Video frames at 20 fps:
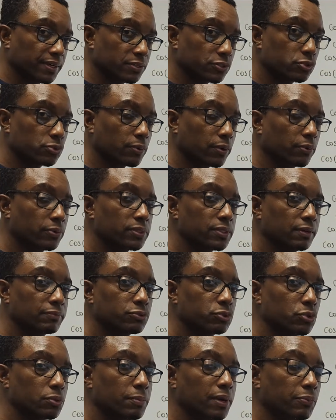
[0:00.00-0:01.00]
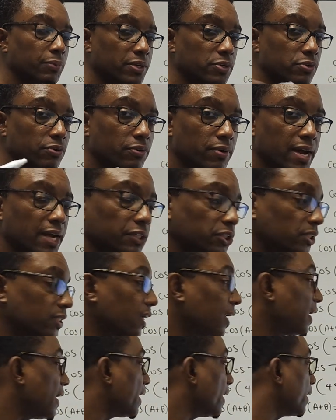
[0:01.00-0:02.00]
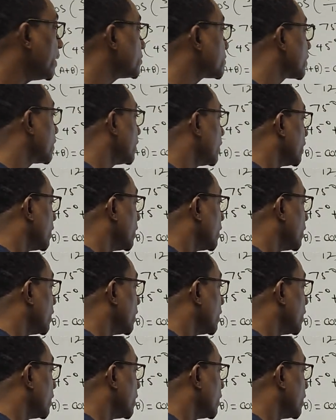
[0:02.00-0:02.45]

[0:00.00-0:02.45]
the square root of 2, but when you rationalize,